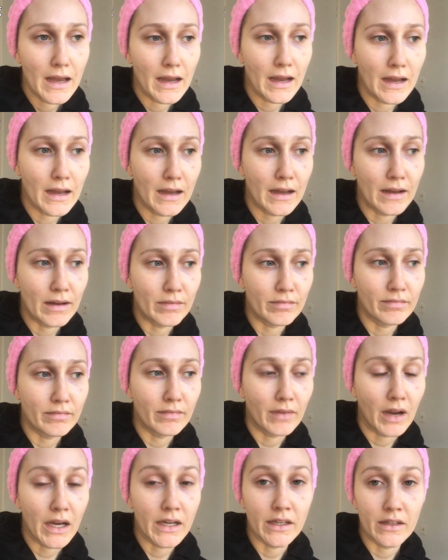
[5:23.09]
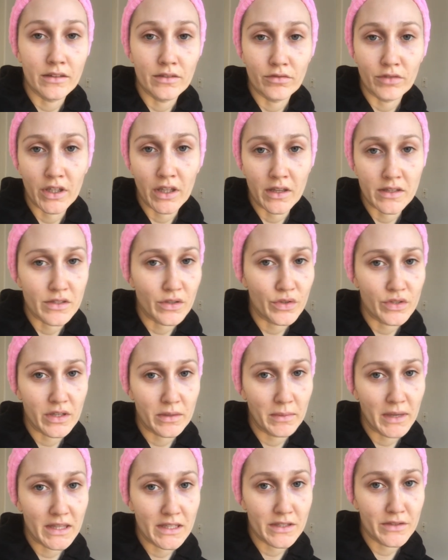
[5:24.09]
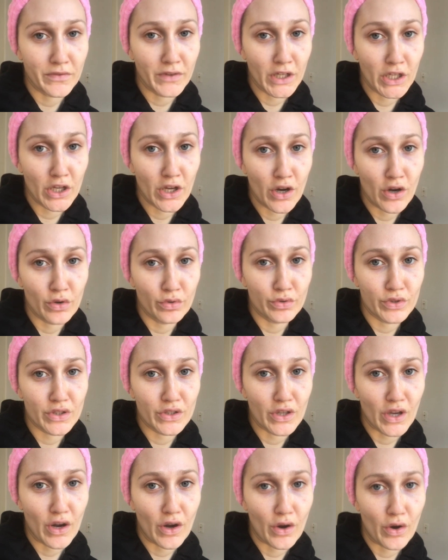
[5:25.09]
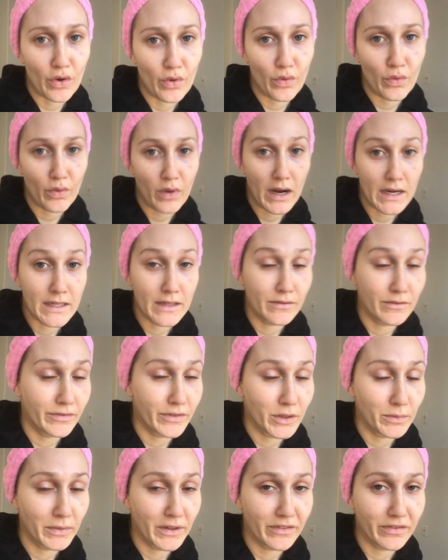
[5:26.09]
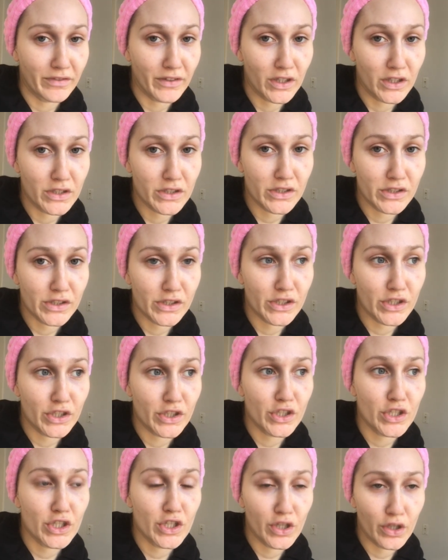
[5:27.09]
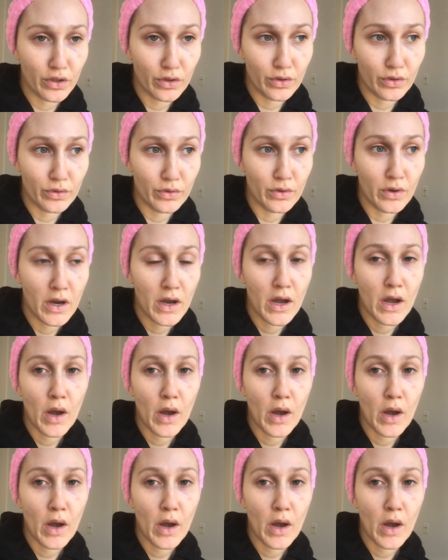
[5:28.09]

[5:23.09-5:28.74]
I didn't realize I was gonna make this video, so I didn't film my first 2